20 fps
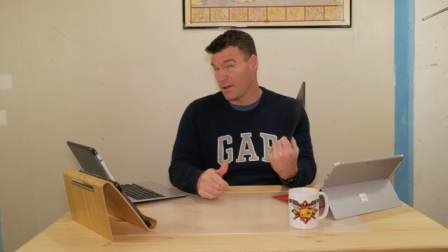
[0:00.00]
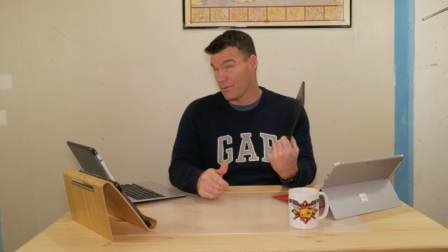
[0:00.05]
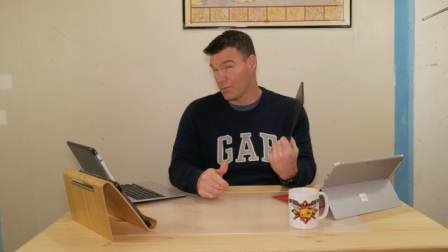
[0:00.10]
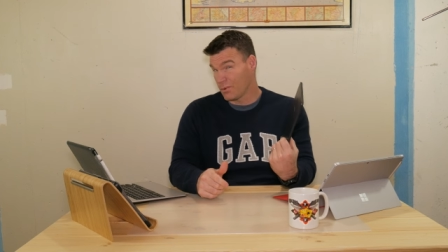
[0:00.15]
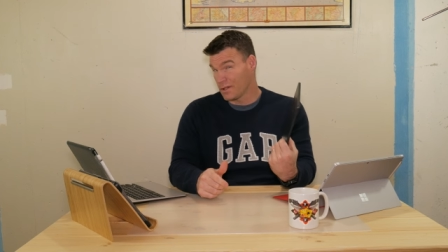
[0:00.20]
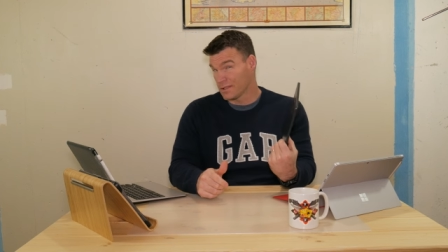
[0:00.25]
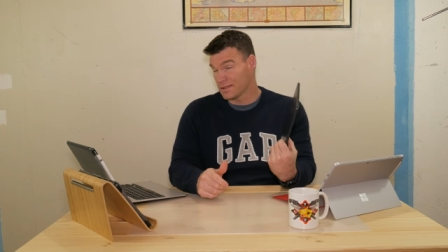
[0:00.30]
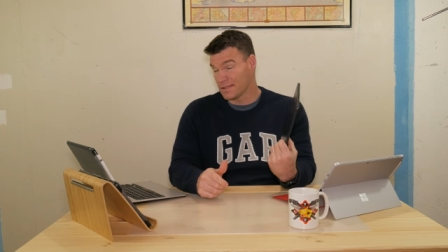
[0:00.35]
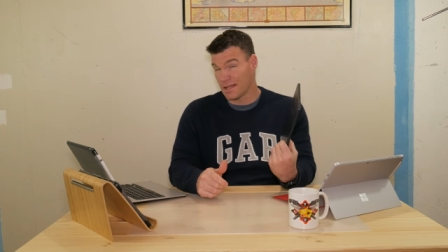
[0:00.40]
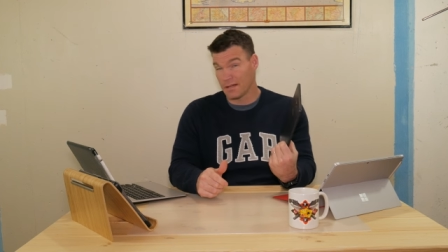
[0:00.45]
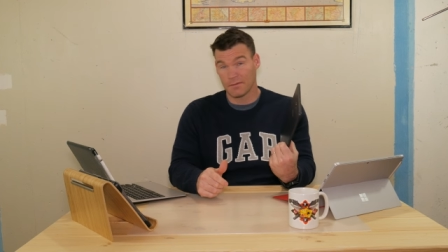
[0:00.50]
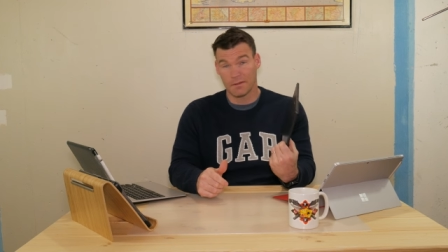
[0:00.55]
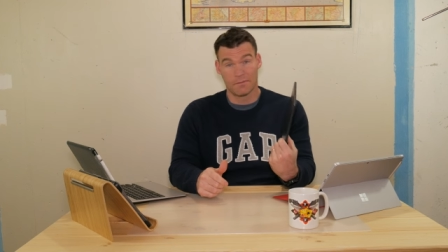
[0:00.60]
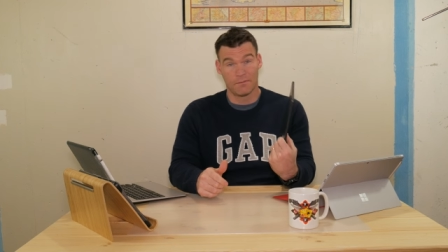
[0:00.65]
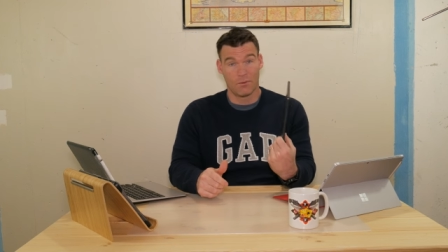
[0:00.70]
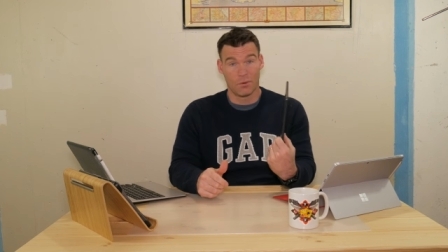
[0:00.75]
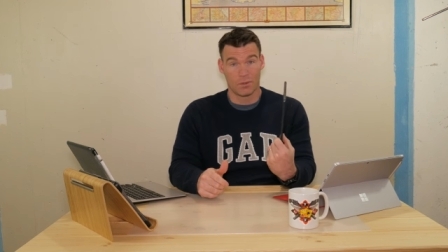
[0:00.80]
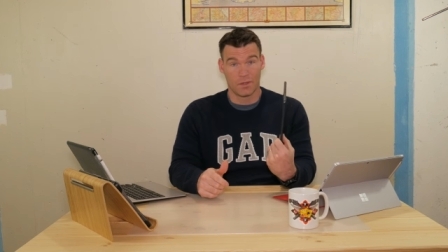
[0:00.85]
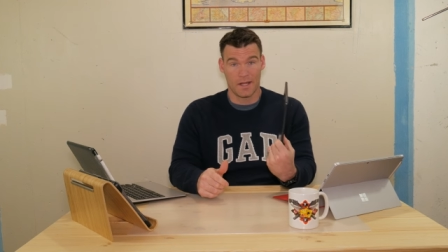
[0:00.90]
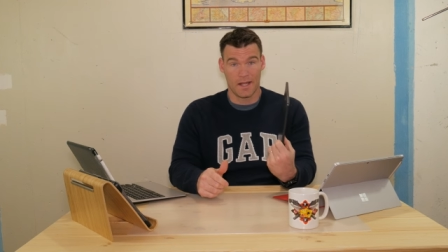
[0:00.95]
once every
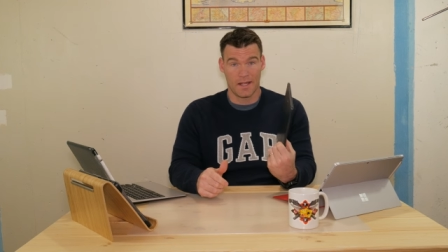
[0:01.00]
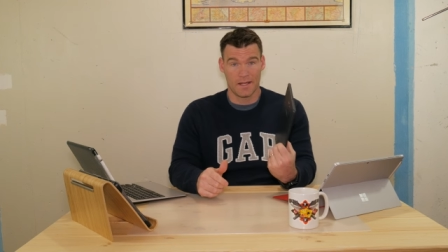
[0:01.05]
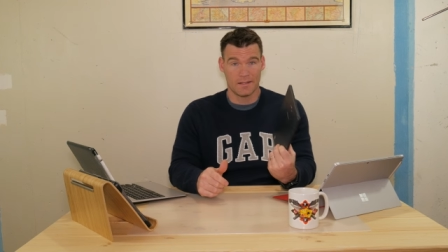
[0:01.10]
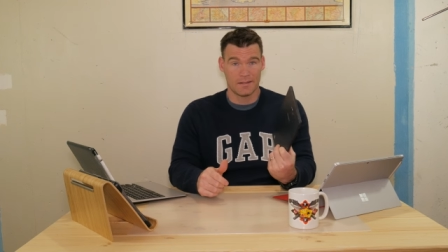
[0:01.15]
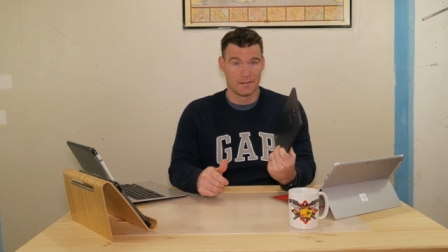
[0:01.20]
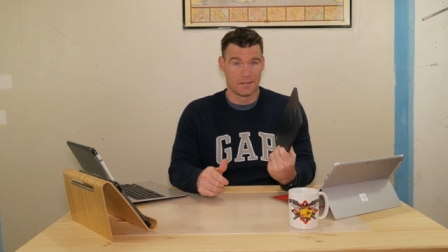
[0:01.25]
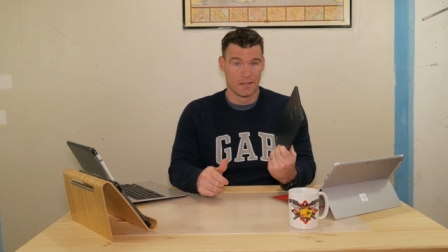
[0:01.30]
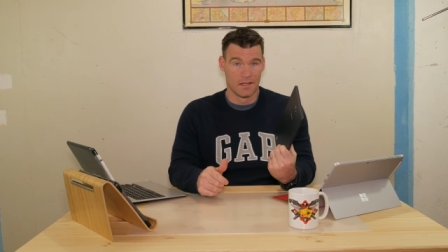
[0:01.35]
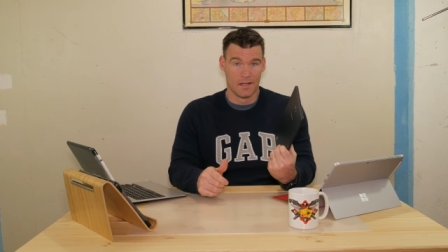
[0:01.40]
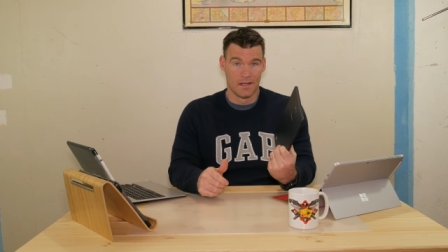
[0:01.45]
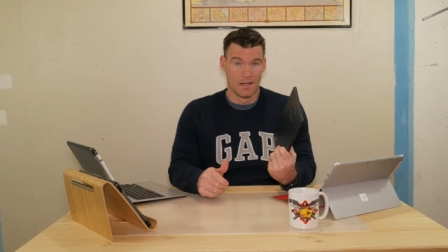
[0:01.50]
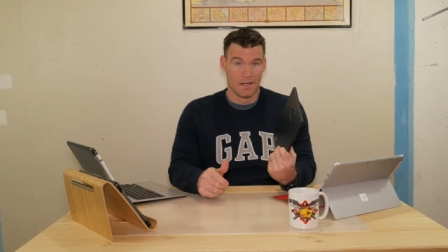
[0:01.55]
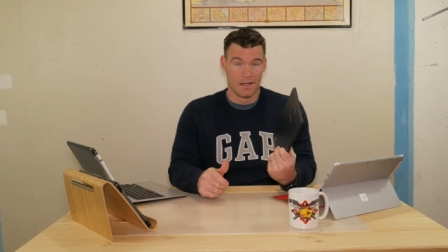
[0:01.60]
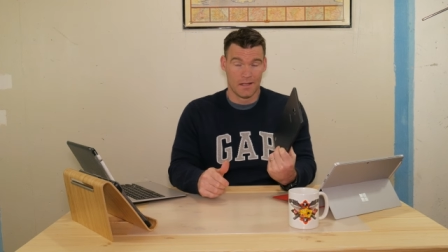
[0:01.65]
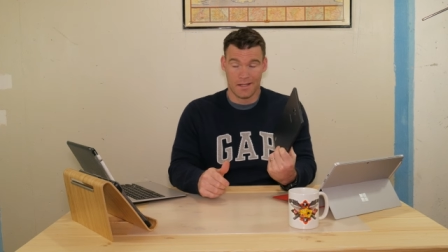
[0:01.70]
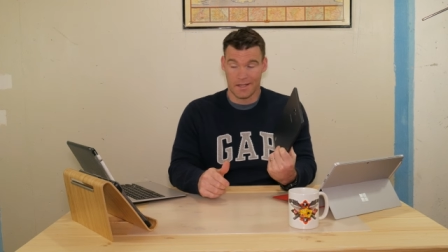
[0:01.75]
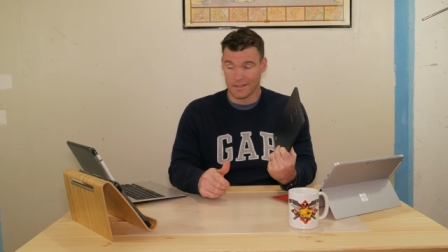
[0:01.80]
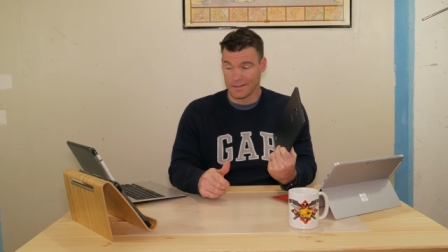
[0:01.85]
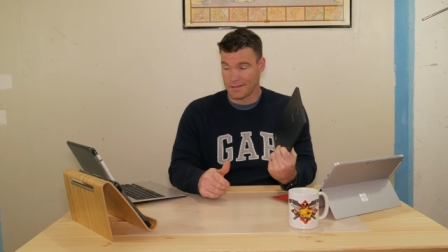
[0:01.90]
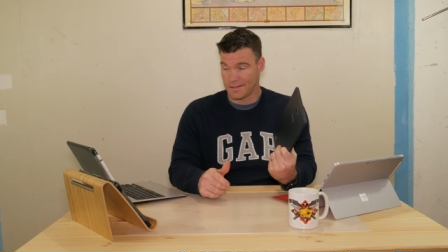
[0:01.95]
4 days.
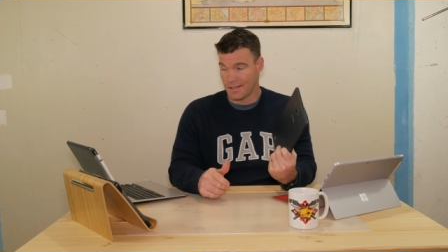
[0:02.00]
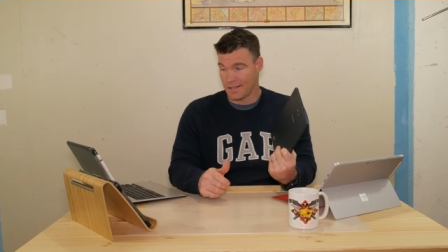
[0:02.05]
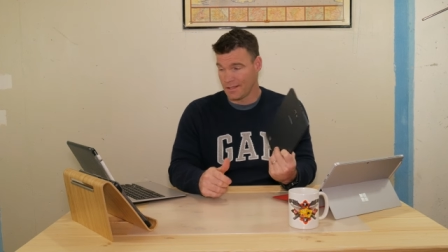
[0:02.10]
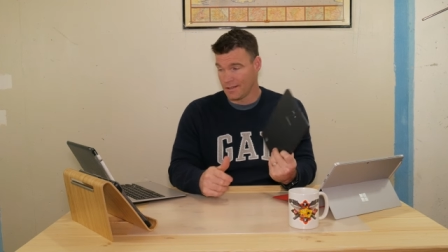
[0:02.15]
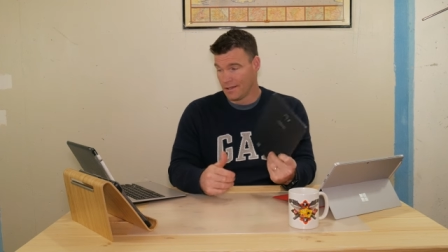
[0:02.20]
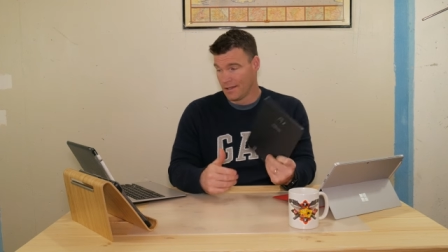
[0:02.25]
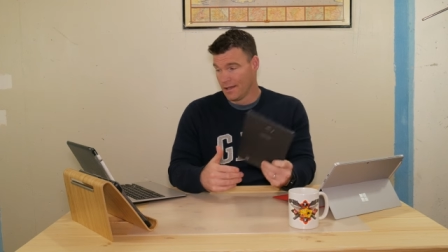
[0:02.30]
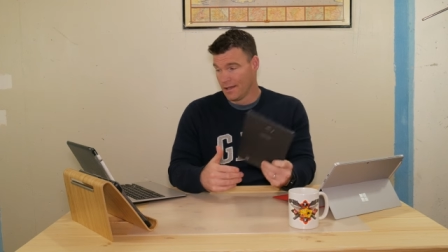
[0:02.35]
Like I said,